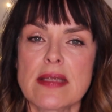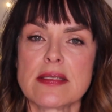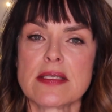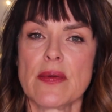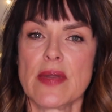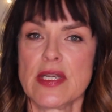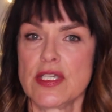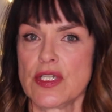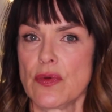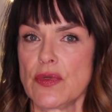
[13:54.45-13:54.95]

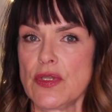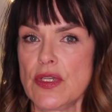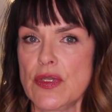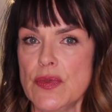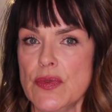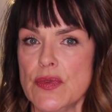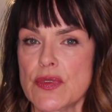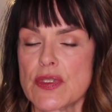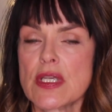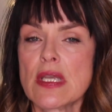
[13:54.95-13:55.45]
So I don't
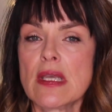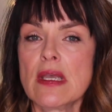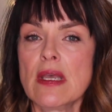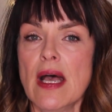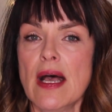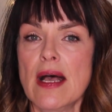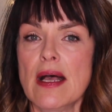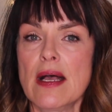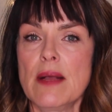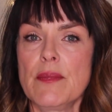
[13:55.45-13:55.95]
use
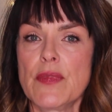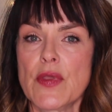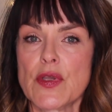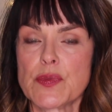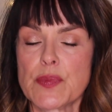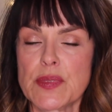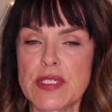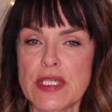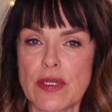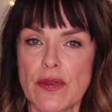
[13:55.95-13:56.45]
um,
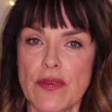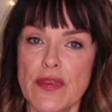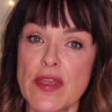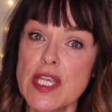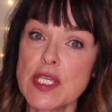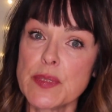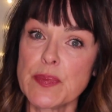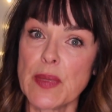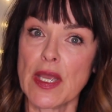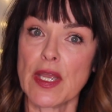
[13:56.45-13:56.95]
those particular
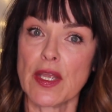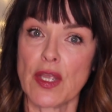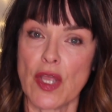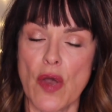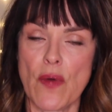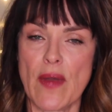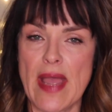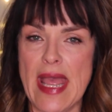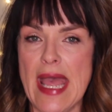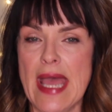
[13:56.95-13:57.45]
things, but
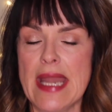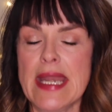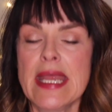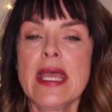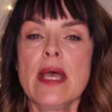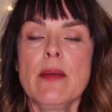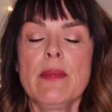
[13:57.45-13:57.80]
go ahead.